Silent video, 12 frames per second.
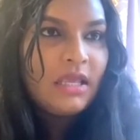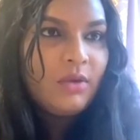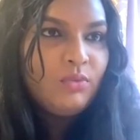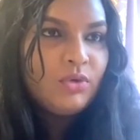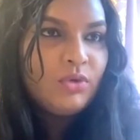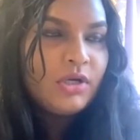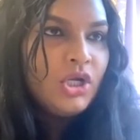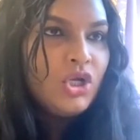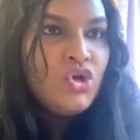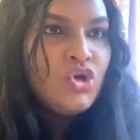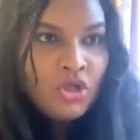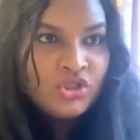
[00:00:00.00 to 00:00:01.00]
They were
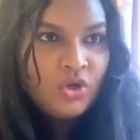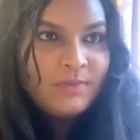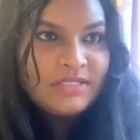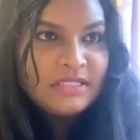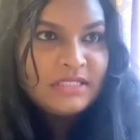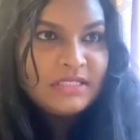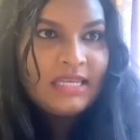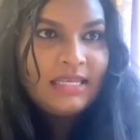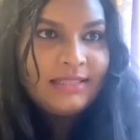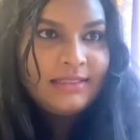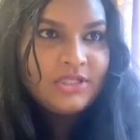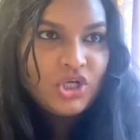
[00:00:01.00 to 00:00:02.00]
not always
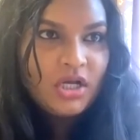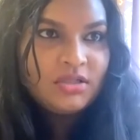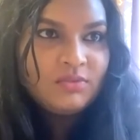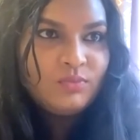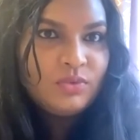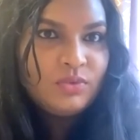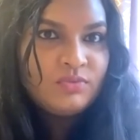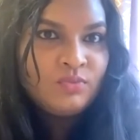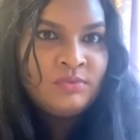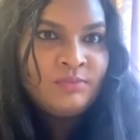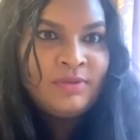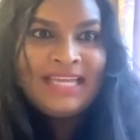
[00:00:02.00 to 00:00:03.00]
attending. The child
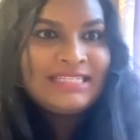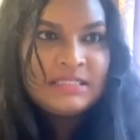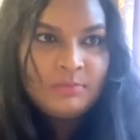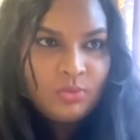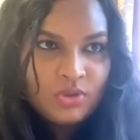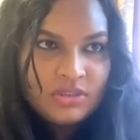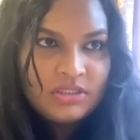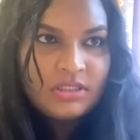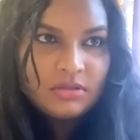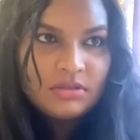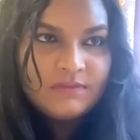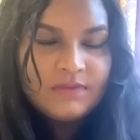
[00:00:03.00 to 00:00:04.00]
would get disappointed
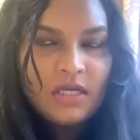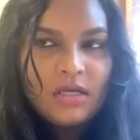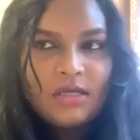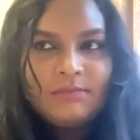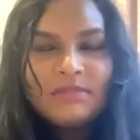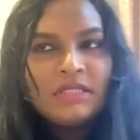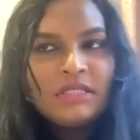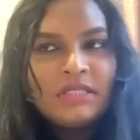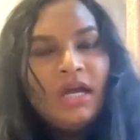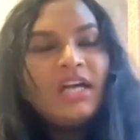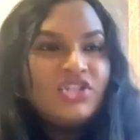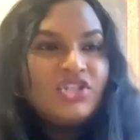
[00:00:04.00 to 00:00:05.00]
lots of times,
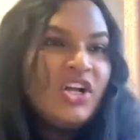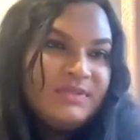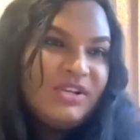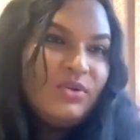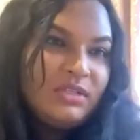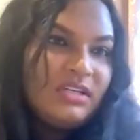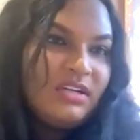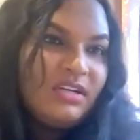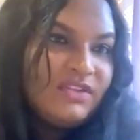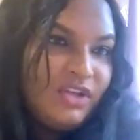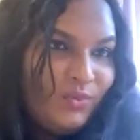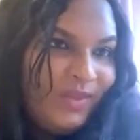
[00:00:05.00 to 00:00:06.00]
and the child was old
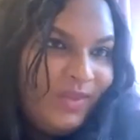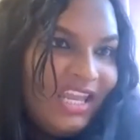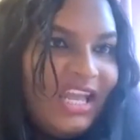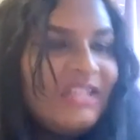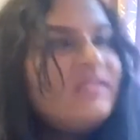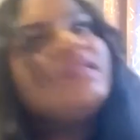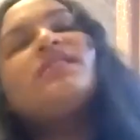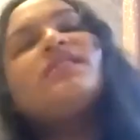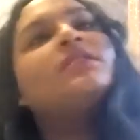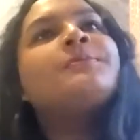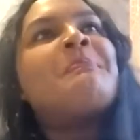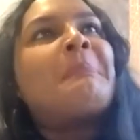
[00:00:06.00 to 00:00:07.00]
enough to know when they
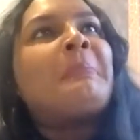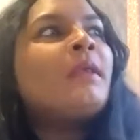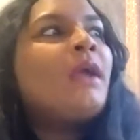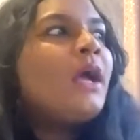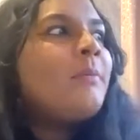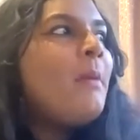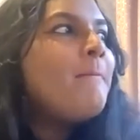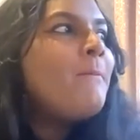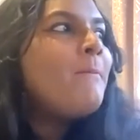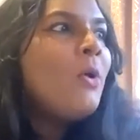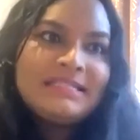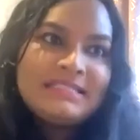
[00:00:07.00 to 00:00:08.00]
cancelled.
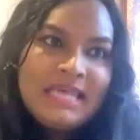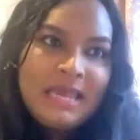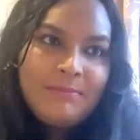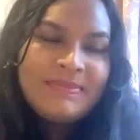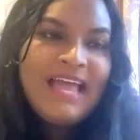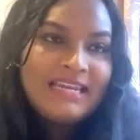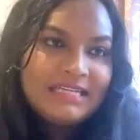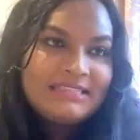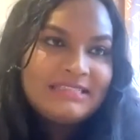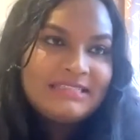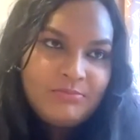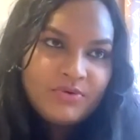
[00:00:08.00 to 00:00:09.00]
Dad
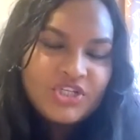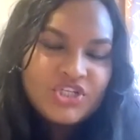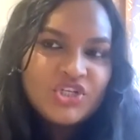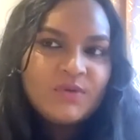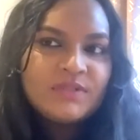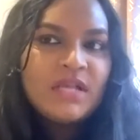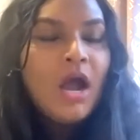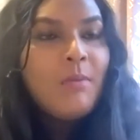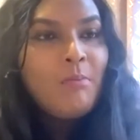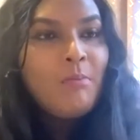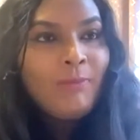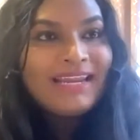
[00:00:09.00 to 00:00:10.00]
had temper issues,
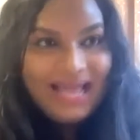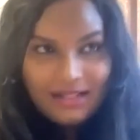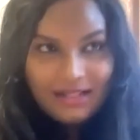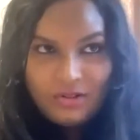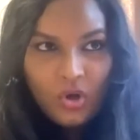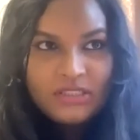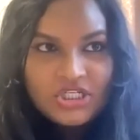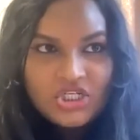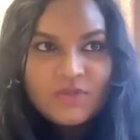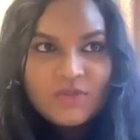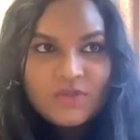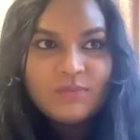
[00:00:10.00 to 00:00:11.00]
mum had alcohol
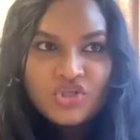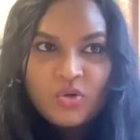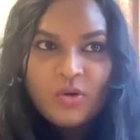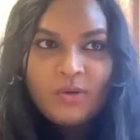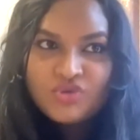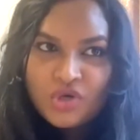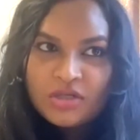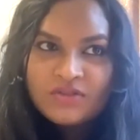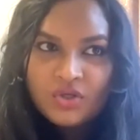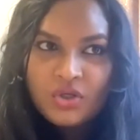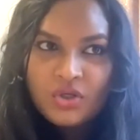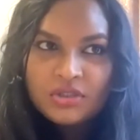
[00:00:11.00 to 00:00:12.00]
issues and would show up
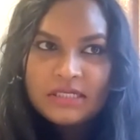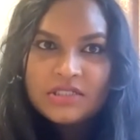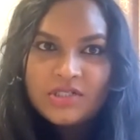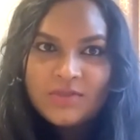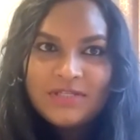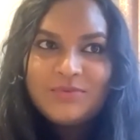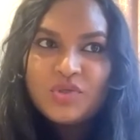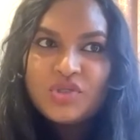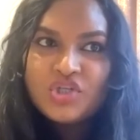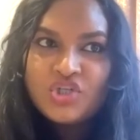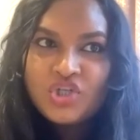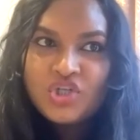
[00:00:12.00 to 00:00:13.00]
drunk to contact sometimes,
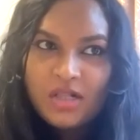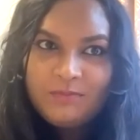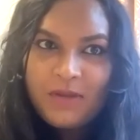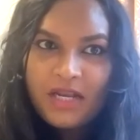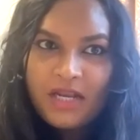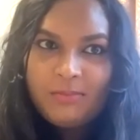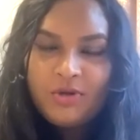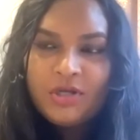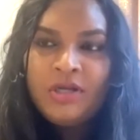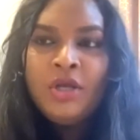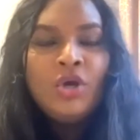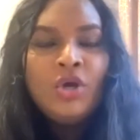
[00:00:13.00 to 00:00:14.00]
which the child would pick up
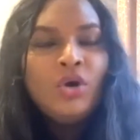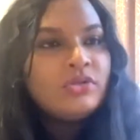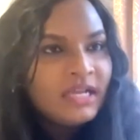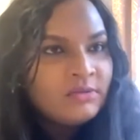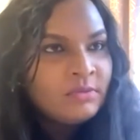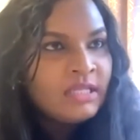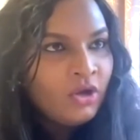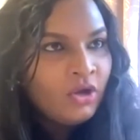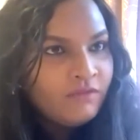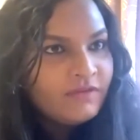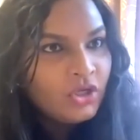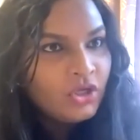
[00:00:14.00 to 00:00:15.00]
on, or dad would
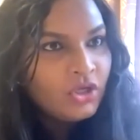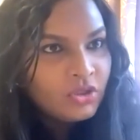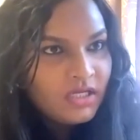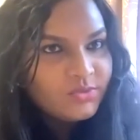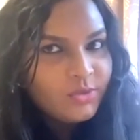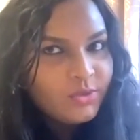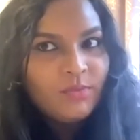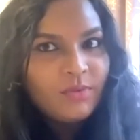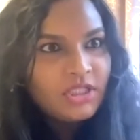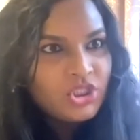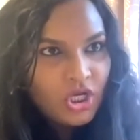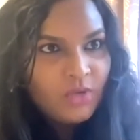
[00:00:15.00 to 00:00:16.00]
kick off at the contact worker
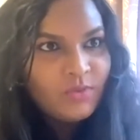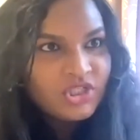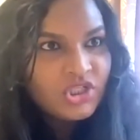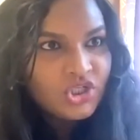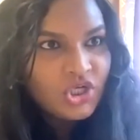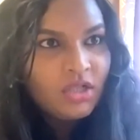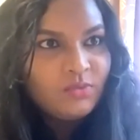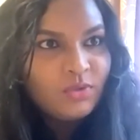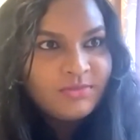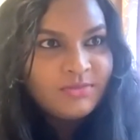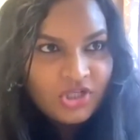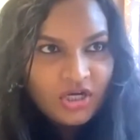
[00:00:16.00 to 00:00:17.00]
with the child, which the child
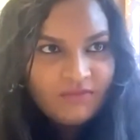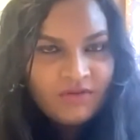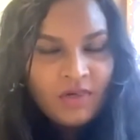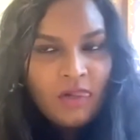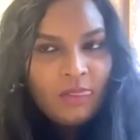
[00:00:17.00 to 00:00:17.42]
would observe.